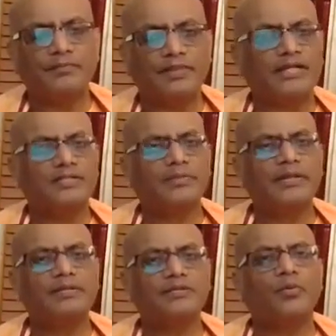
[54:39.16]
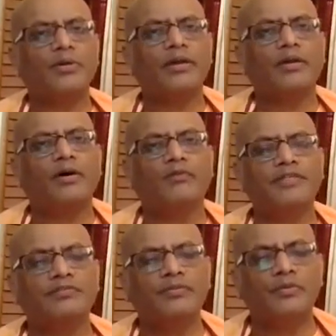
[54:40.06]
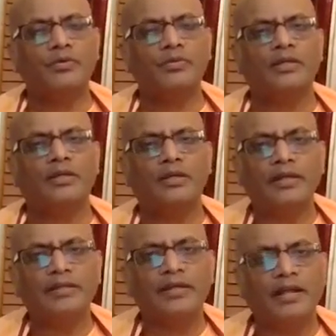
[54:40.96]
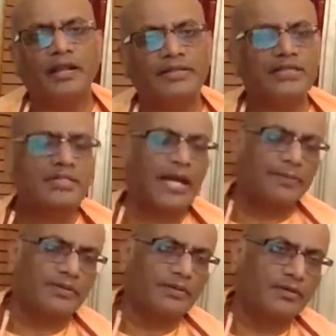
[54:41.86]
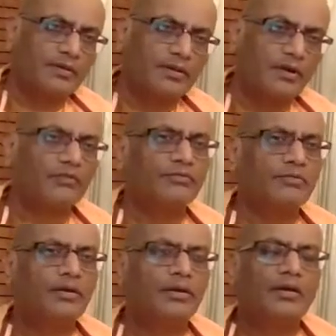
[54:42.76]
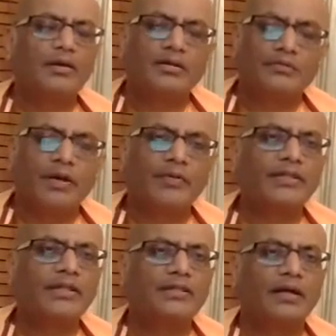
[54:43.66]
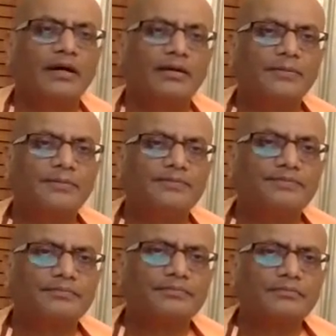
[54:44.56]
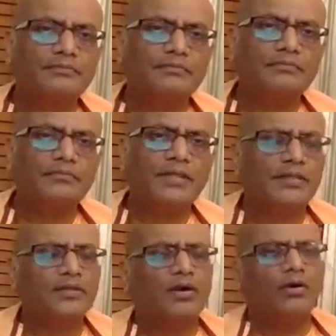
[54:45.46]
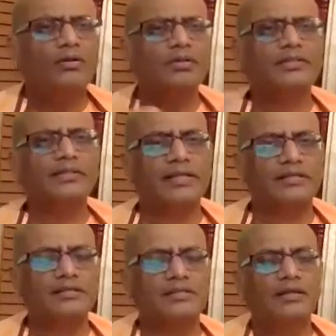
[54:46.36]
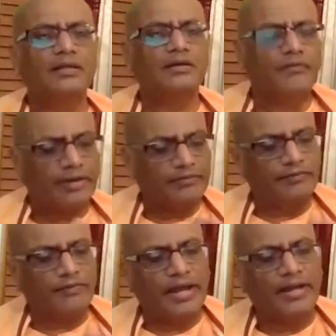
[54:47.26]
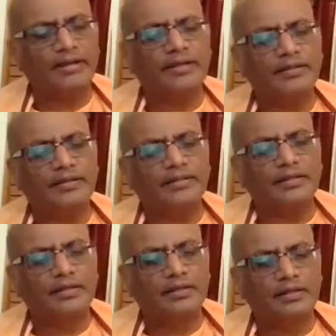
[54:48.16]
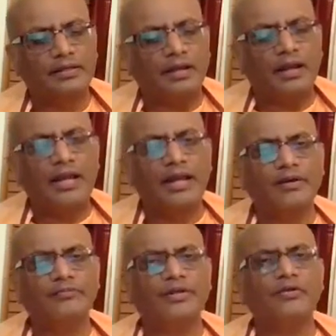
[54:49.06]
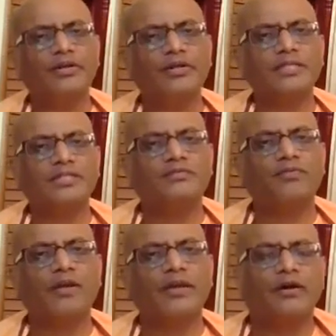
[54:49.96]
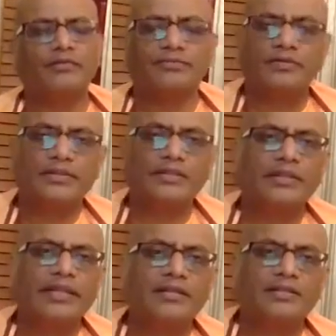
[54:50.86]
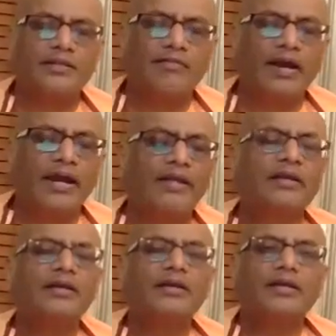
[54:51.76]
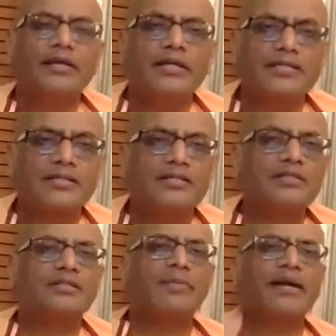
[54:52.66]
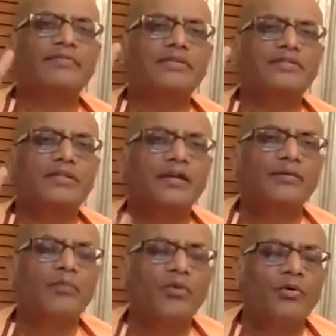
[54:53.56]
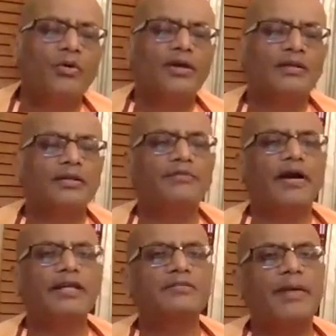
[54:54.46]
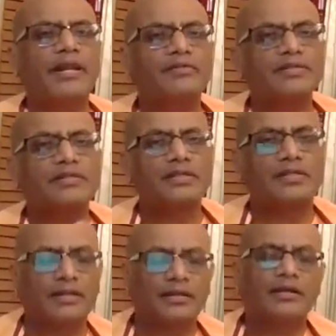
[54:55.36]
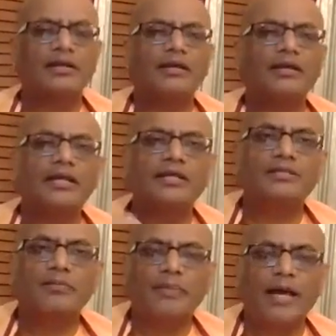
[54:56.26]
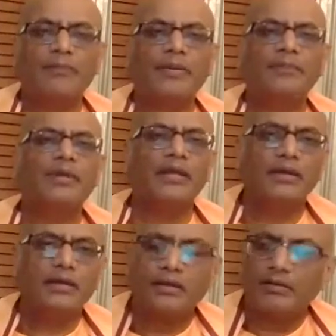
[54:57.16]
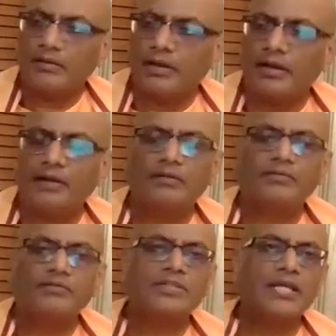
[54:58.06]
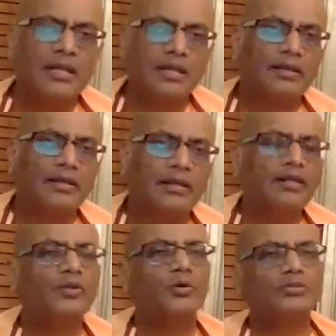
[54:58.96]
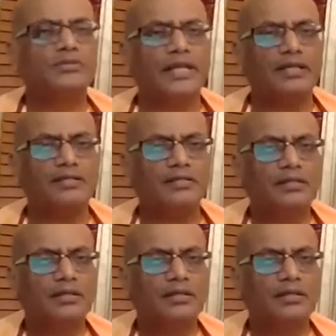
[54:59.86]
That's been spoken of as Vibhuti in the 11th chapter of Bhagavad Gita. That all the things where we find that the layer of ignorance has fallen off, the things, the divine essence is manifesting more, the divine's manifestation is palpably seen in those things.